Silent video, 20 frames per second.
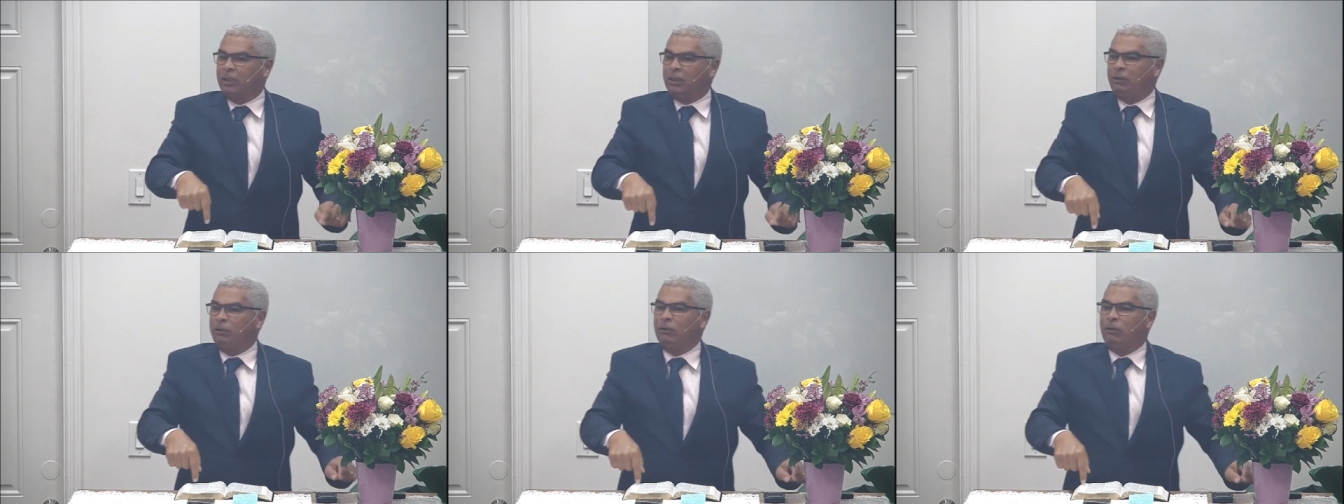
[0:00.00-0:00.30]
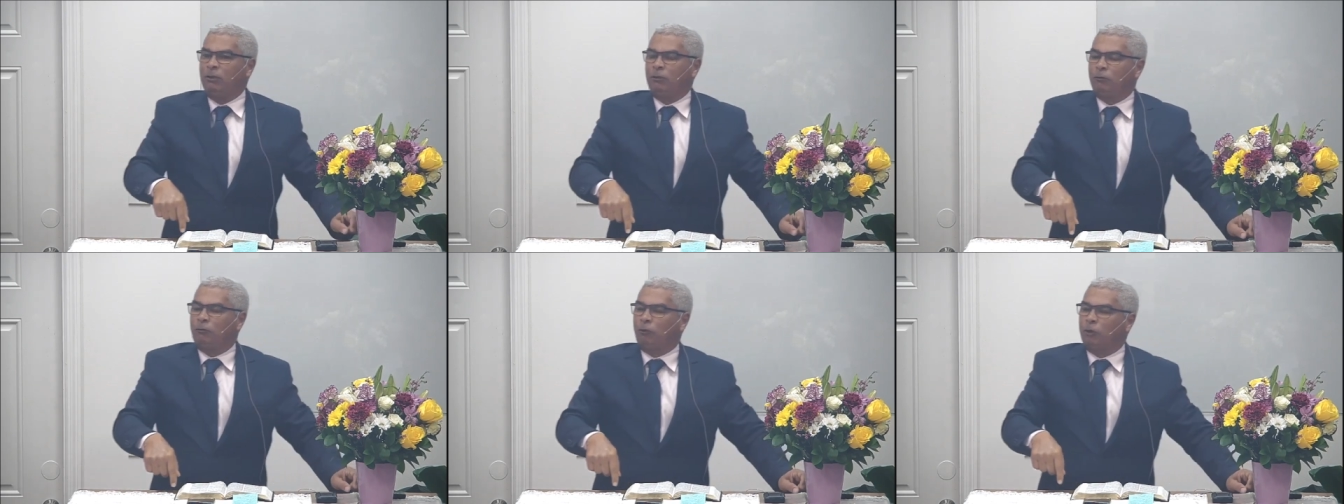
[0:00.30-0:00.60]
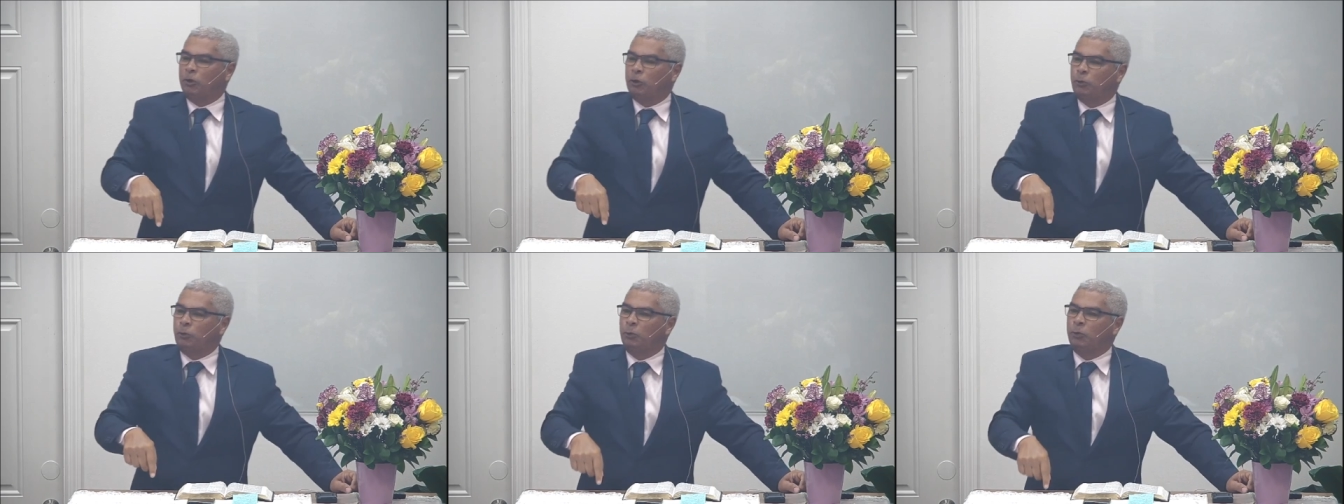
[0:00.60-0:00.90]
tender
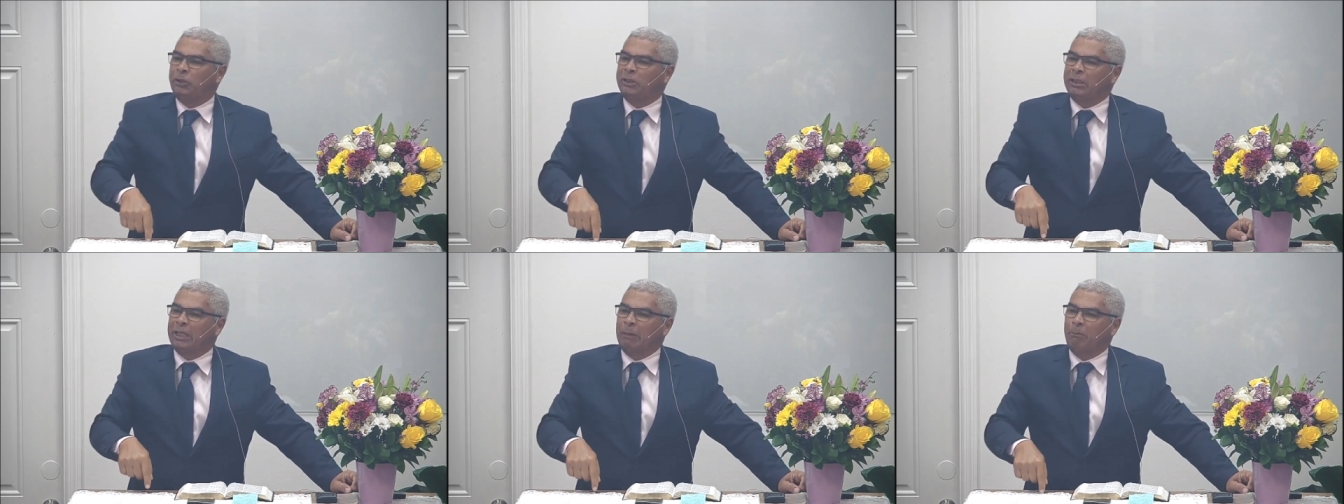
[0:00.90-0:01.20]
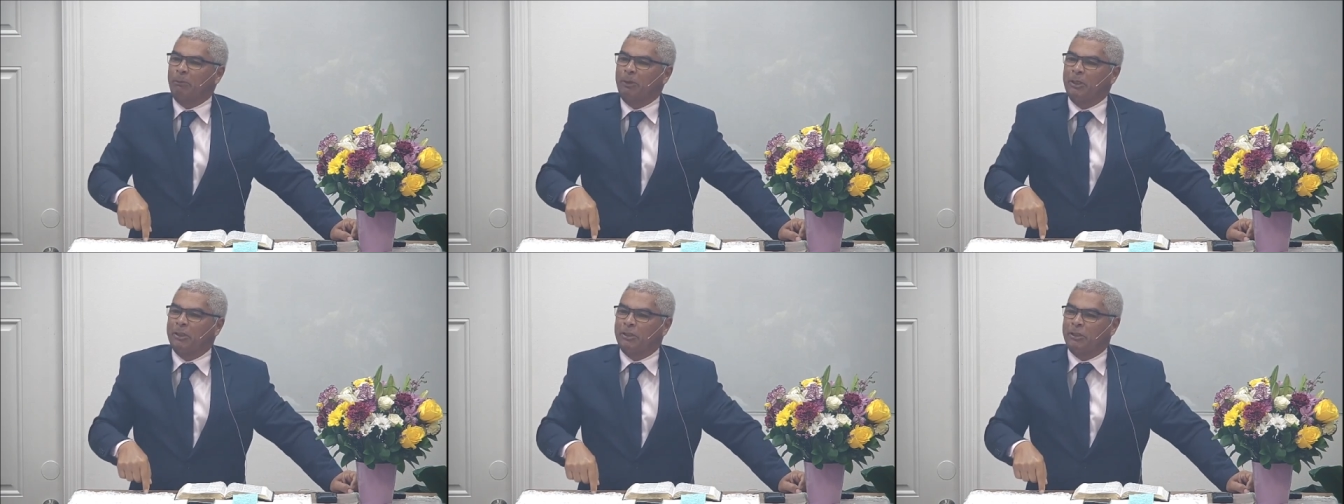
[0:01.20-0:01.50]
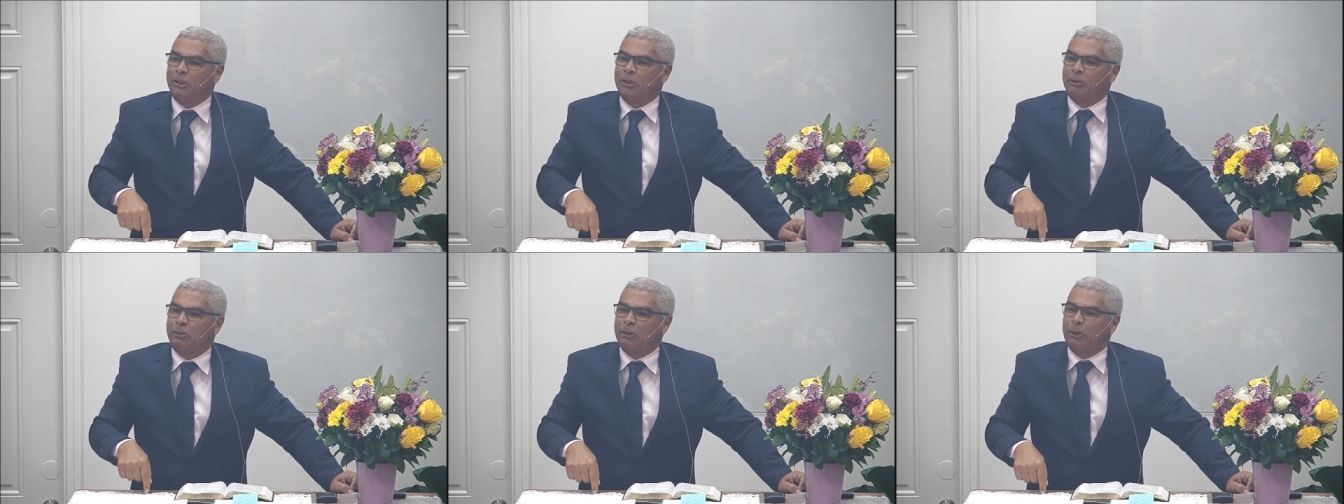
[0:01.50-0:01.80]
as when they
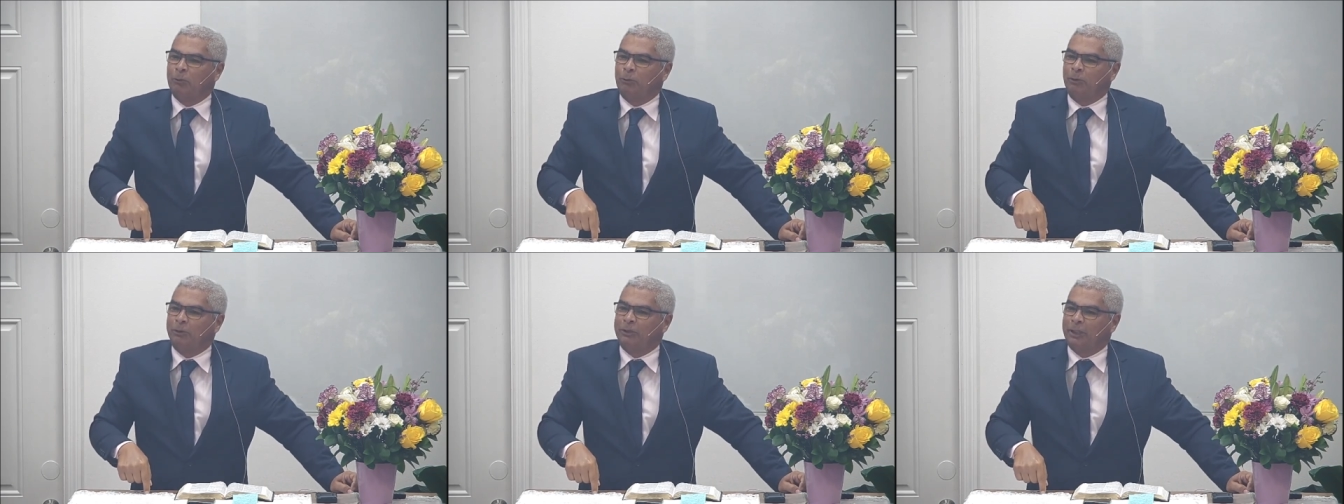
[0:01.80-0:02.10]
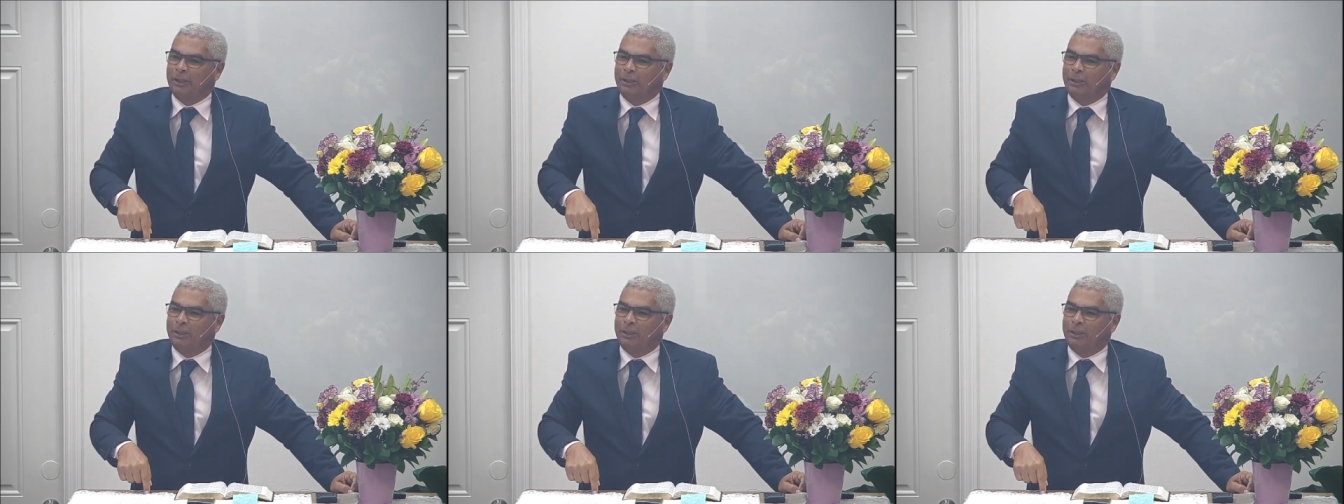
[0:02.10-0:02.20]
were young.